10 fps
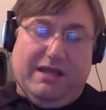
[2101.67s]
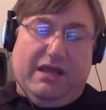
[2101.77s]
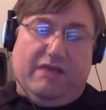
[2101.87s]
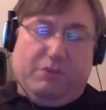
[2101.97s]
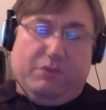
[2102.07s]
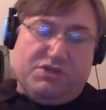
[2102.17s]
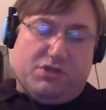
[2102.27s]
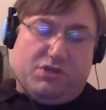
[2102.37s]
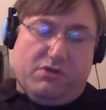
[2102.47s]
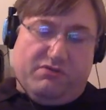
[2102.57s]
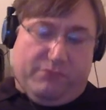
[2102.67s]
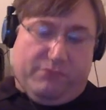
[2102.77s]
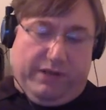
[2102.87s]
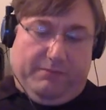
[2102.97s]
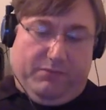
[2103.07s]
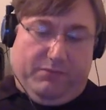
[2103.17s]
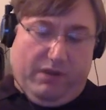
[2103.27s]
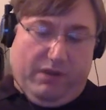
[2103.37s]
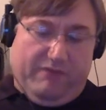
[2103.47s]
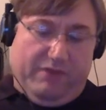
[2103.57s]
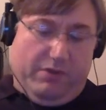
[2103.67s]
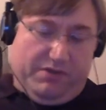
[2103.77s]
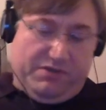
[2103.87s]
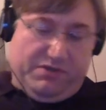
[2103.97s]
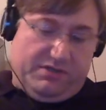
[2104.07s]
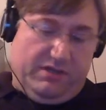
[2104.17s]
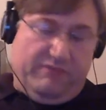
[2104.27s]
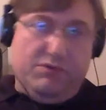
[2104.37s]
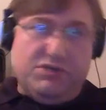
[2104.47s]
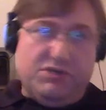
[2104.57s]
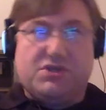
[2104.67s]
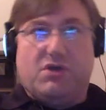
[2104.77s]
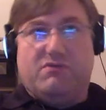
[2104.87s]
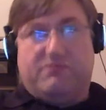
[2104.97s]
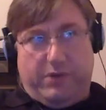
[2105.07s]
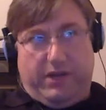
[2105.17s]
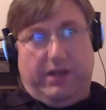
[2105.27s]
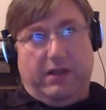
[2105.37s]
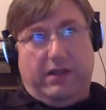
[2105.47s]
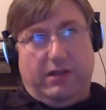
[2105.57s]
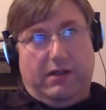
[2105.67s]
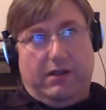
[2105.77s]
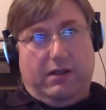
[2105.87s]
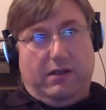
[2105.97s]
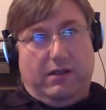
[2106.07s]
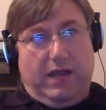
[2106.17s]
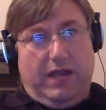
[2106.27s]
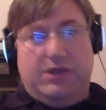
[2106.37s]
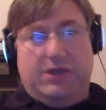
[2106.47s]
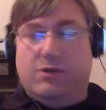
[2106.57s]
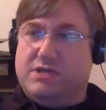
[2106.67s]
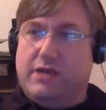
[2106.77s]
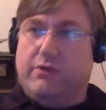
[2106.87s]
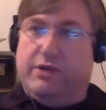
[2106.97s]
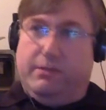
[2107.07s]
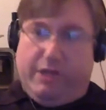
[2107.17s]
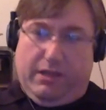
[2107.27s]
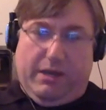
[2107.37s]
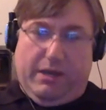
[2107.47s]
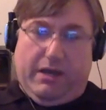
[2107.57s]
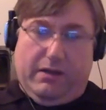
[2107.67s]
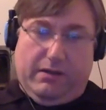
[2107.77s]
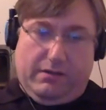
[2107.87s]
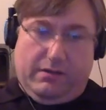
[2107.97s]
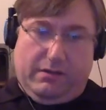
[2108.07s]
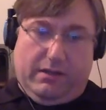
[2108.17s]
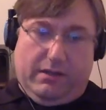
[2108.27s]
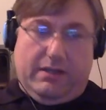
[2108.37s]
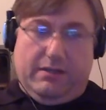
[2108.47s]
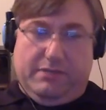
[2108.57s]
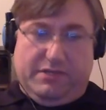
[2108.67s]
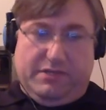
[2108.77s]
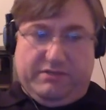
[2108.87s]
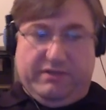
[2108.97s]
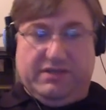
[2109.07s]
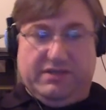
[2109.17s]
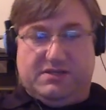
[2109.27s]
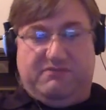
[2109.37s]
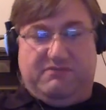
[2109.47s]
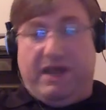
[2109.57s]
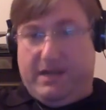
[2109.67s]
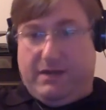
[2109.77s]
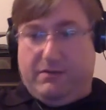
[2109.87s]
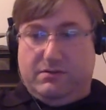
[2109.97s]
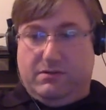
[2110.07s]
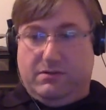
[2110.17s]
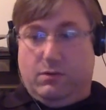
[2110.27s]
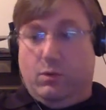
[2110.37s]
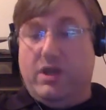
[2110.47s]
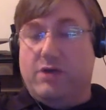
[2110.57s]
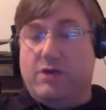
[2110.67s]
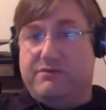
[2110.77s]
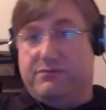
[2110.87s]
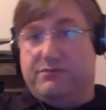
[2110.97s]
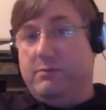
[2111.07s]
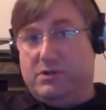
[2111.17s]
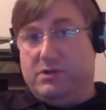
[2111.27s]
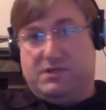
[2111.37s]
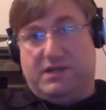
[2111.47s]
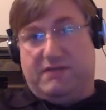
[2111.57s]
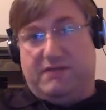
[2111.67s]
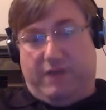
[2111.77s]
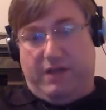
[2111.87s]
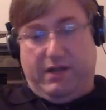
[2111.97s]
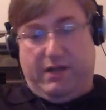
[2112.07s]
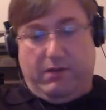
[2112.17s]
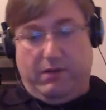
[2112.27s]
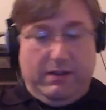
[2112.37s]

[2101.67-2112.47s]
if you just go free, what I've noticed, if you just go free and you don't tell anybody about it, like Pixel of Ink doesn't find out, or 100 free books does not find out,